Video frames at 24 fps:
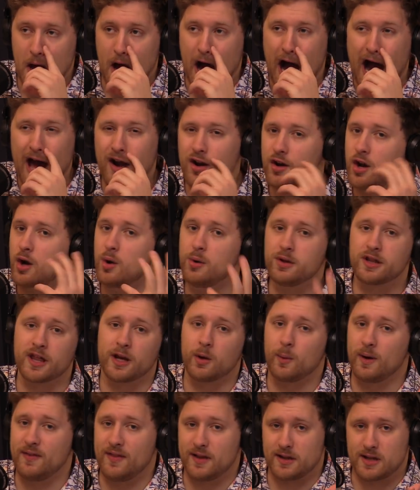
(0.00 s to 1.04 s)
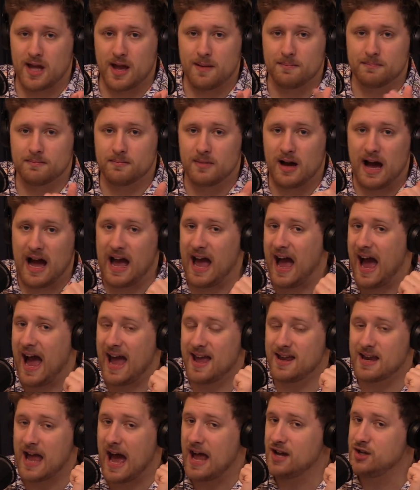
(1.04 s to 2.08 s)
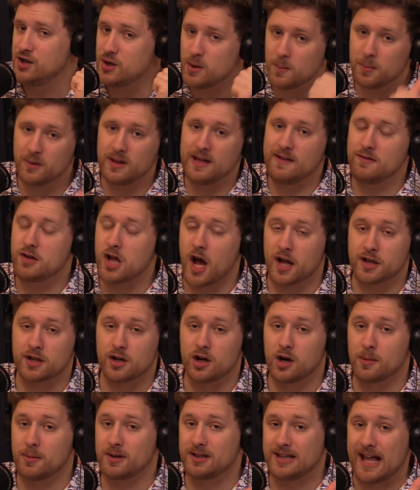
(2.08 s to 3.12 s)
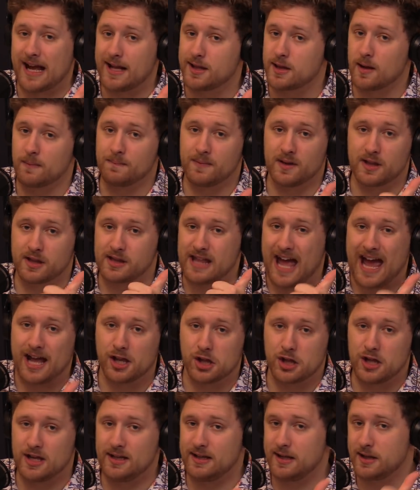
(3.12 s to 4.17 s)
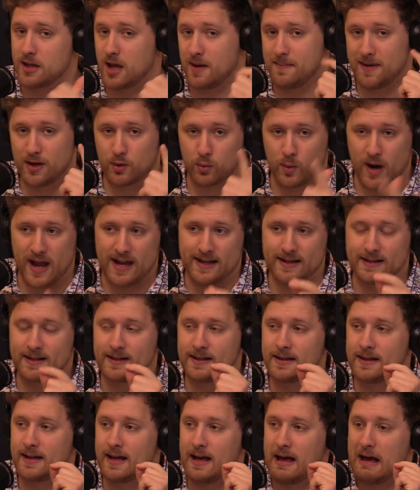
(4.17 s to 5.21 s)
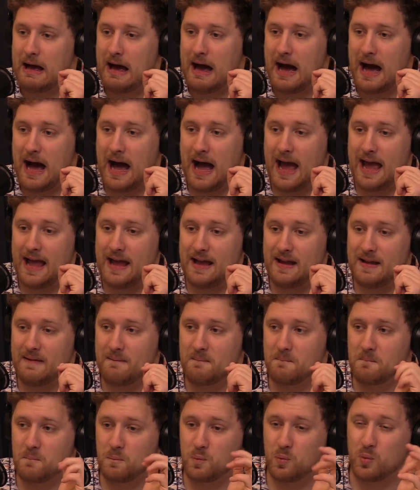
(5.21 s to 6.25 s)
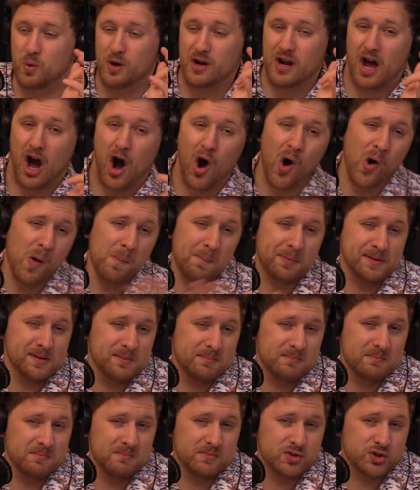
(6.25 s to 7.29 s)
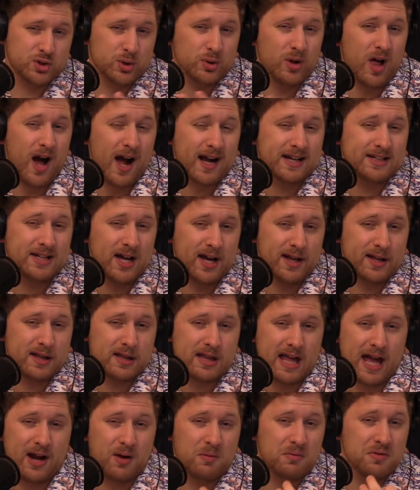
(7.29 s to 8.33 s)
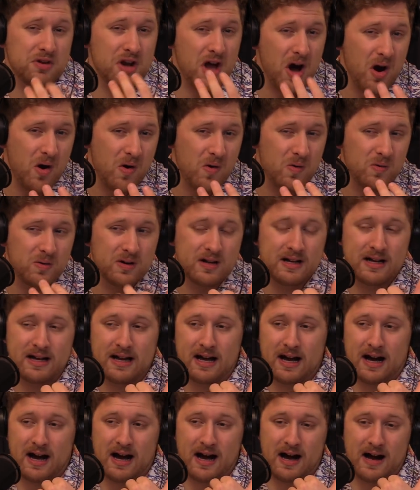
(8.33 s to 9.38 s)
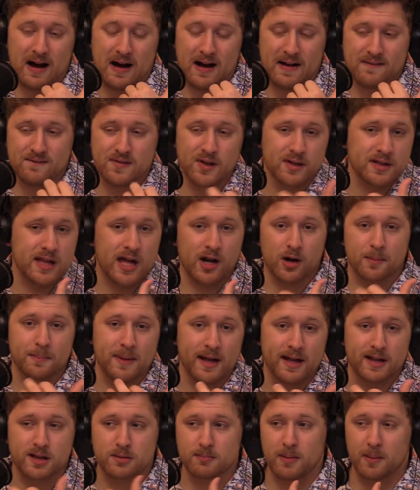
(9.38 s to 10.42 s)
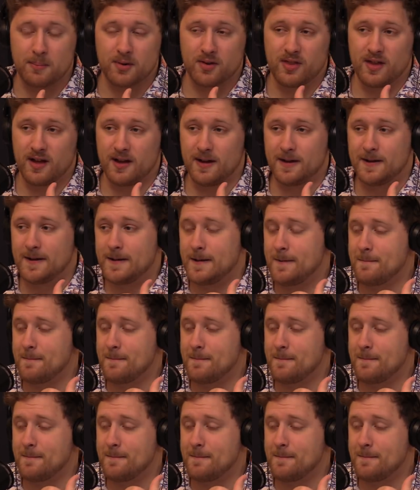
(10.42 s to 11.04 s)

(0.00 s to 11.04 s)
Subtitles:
I don't know who's going to win this game. I do believe Justin Herbert lights up the stat sheet. He's going to be great. I would hope Drew Lock does. I don't know. It feels hit or miss. Remember,